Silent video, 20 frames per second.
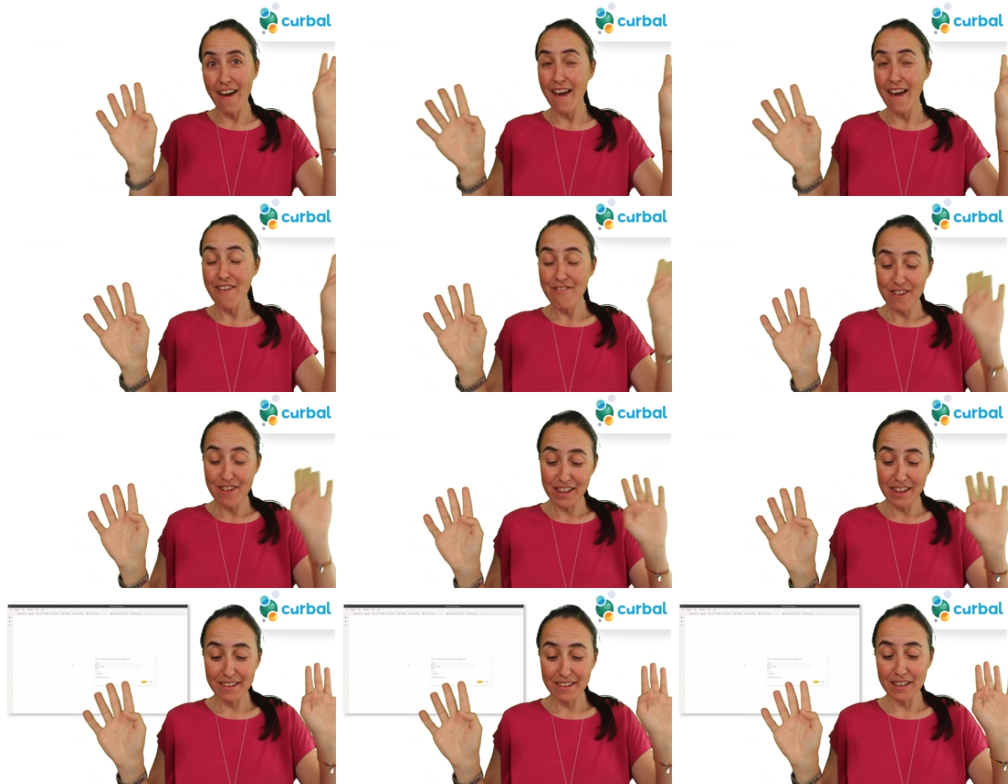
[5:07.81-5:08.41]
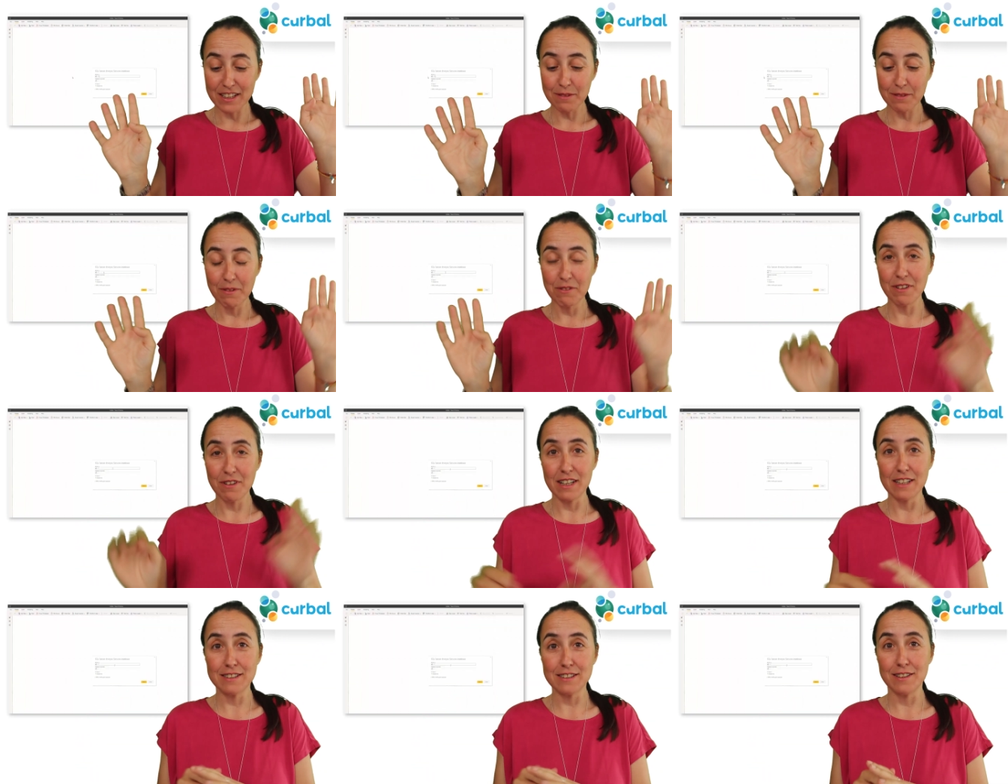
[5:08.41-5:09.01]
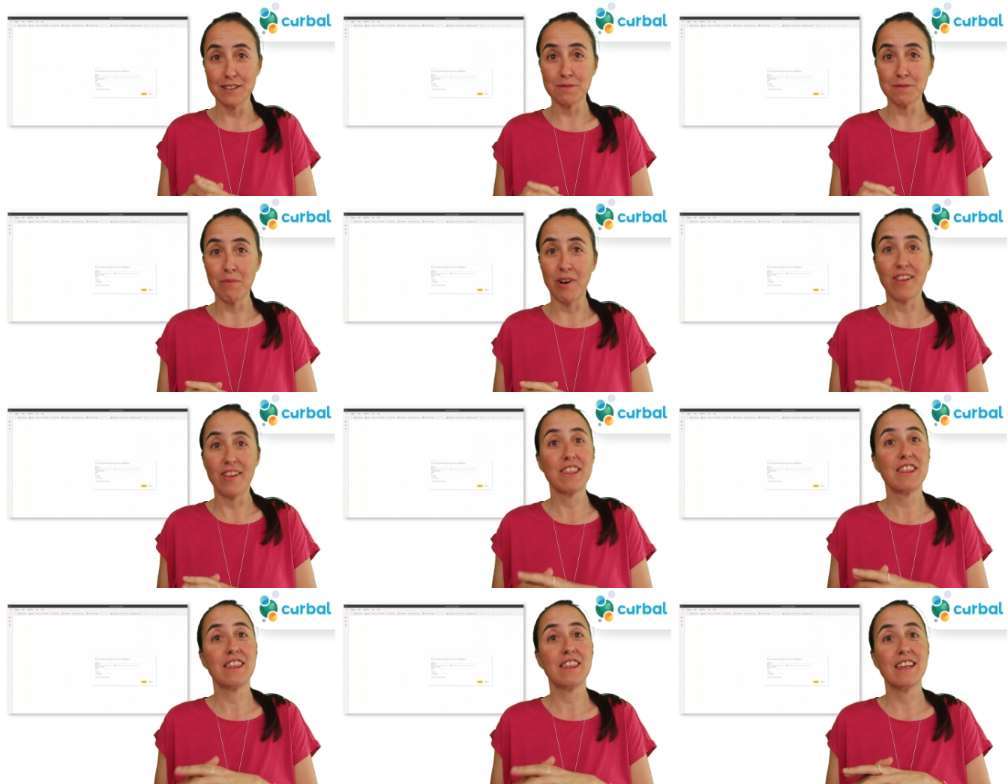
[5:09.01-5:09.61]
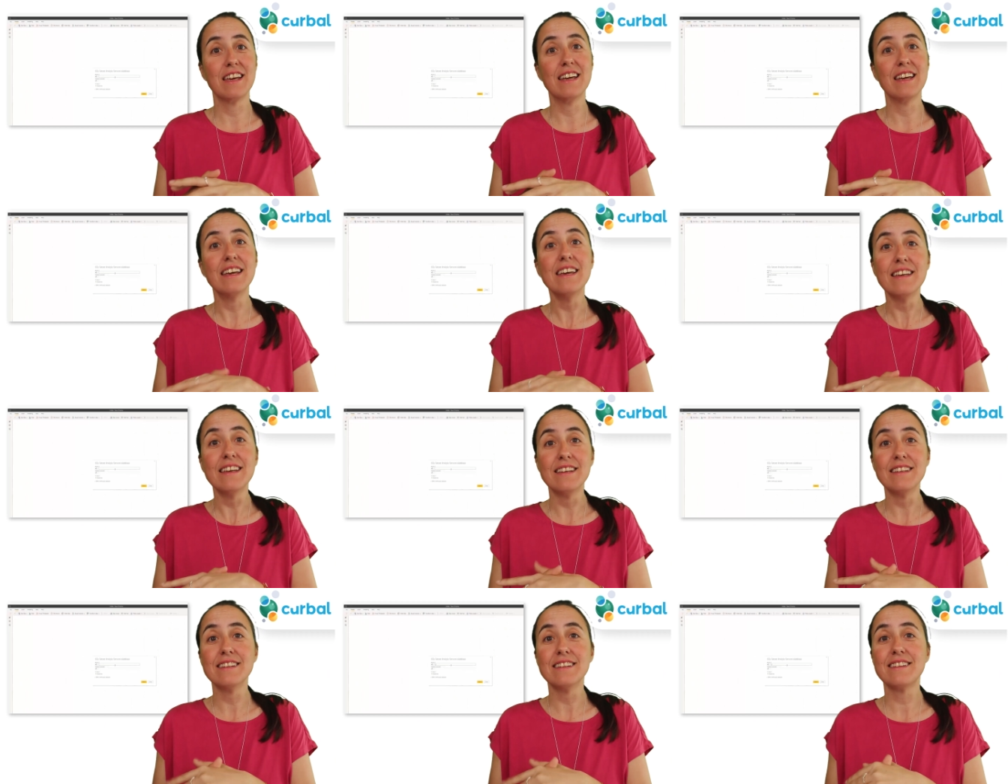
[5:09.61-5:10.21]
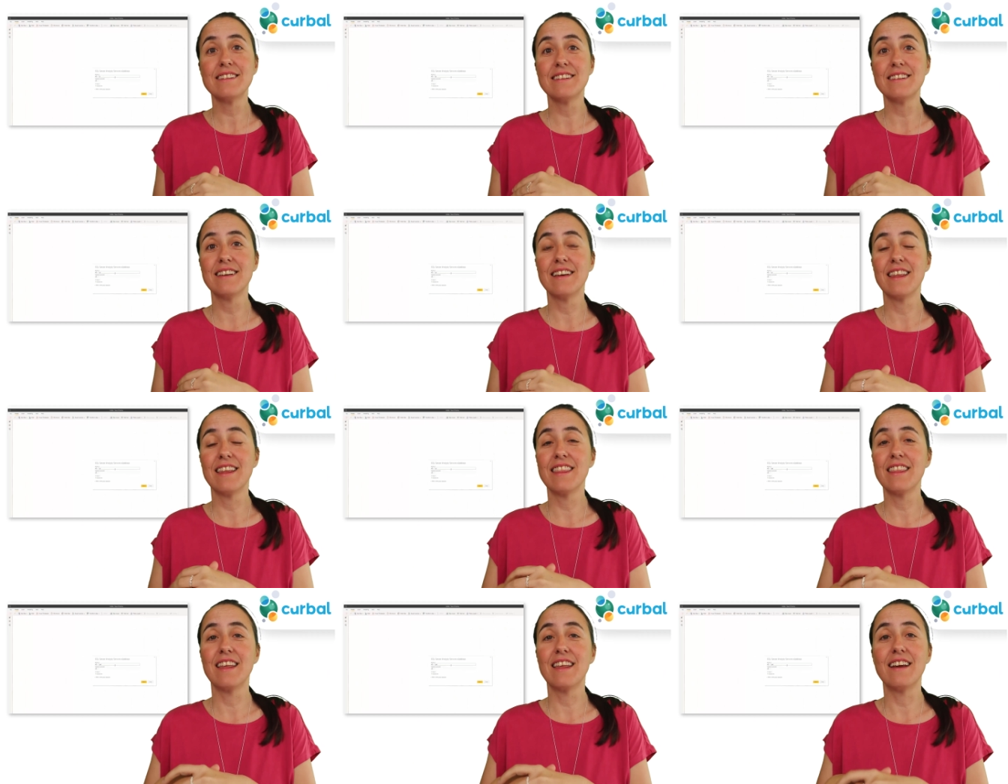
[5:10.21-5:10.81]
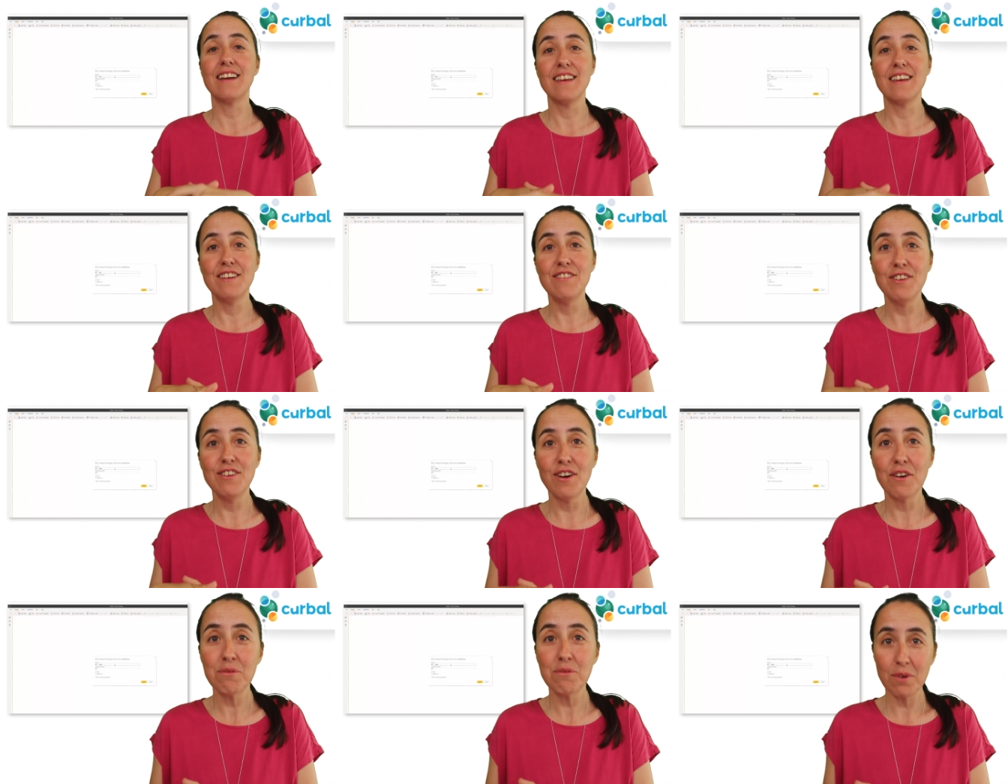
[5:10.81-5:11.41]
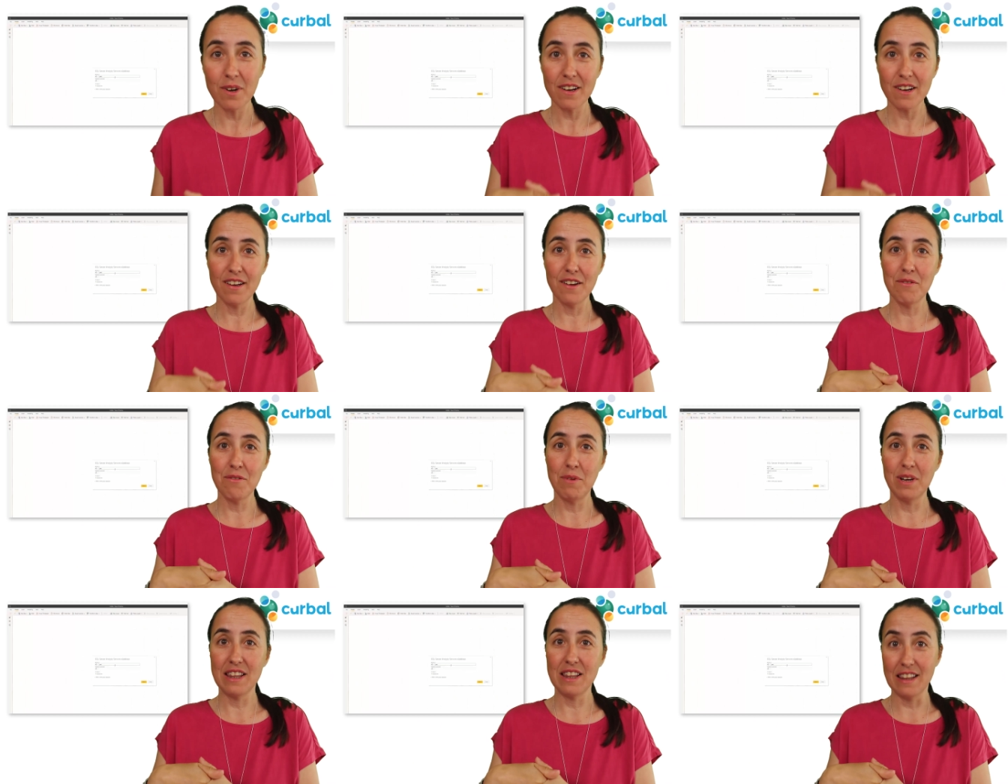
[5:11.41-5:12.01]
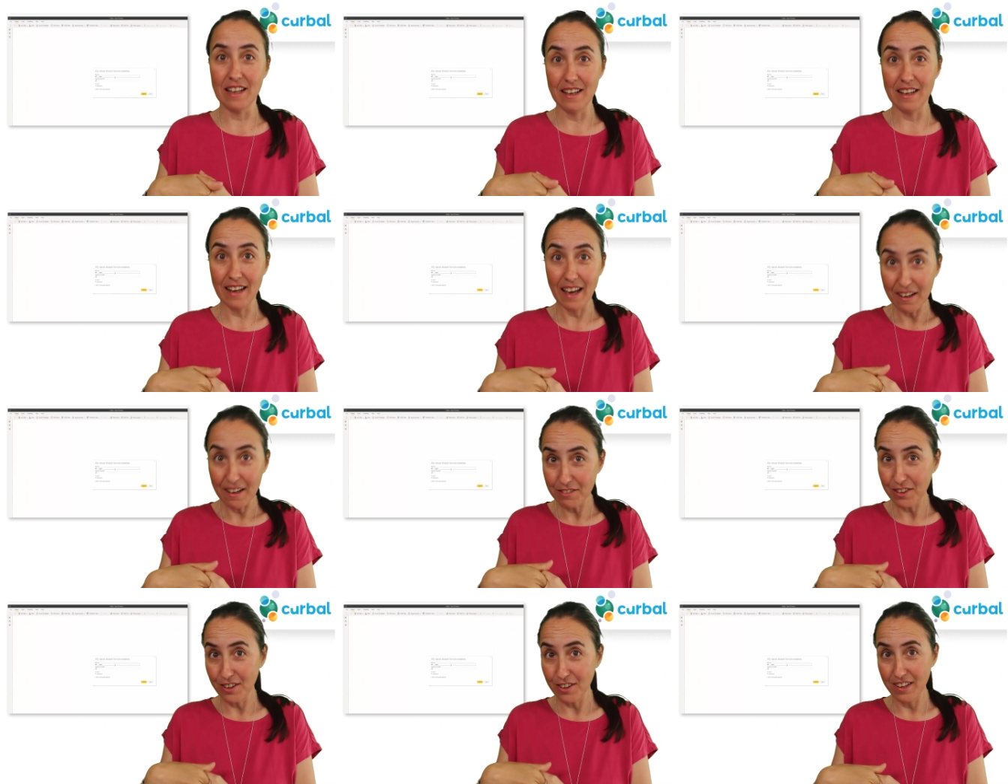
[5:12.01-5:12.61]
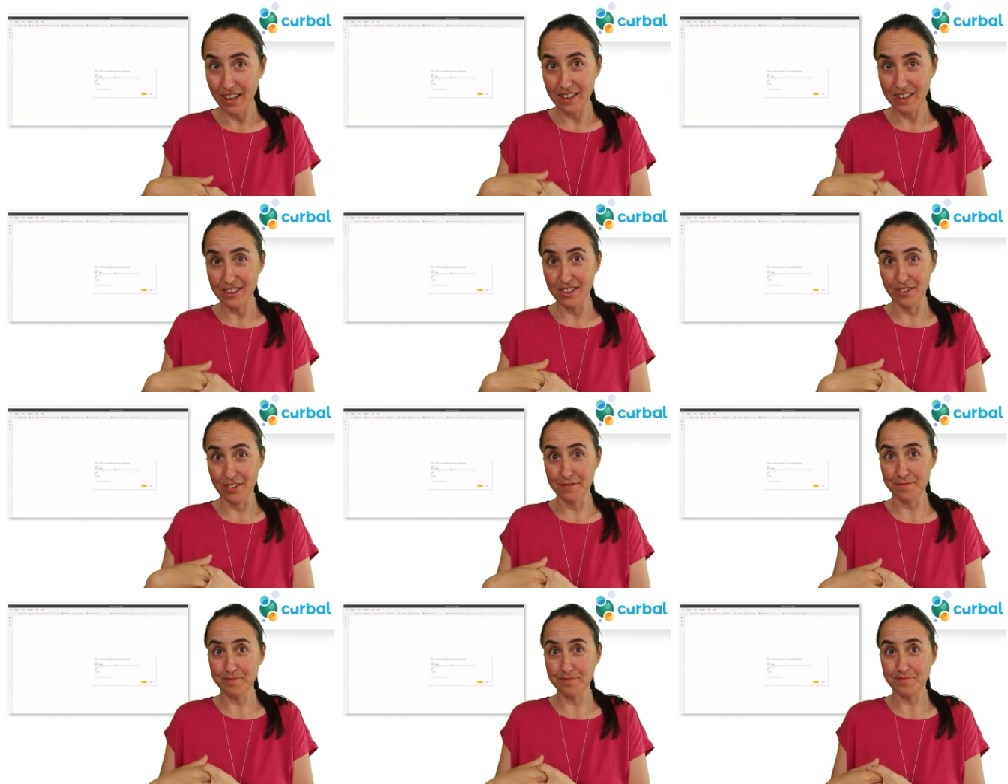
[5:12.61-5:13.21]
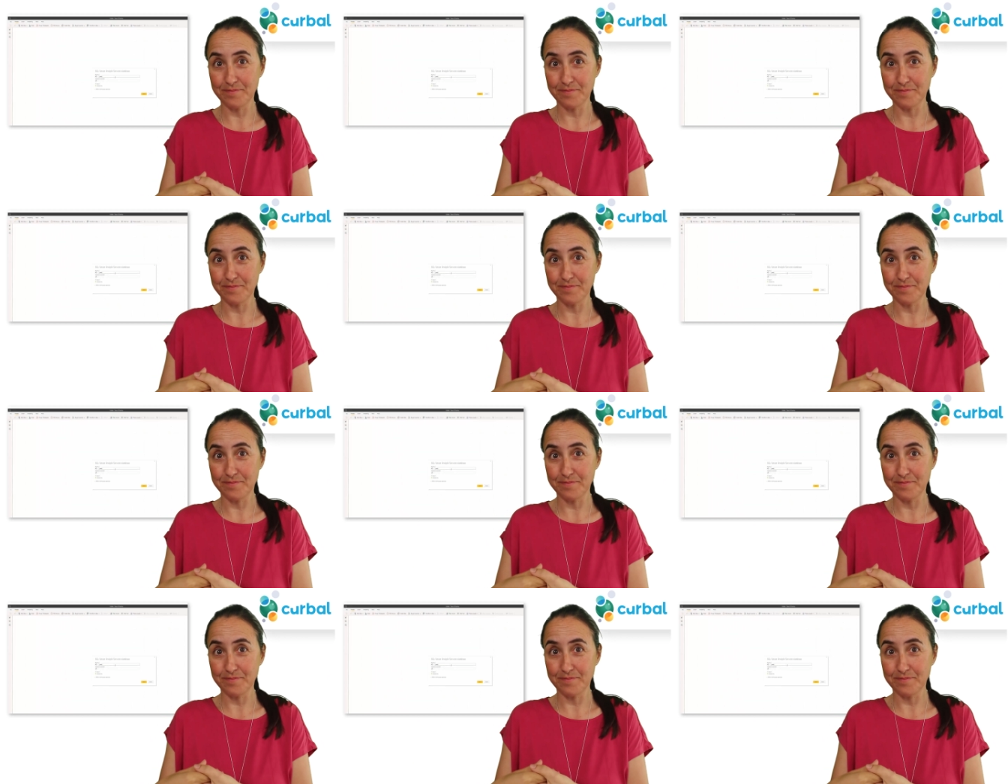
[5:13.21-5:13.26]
everything that's been released this month is that if you're working with a live connection,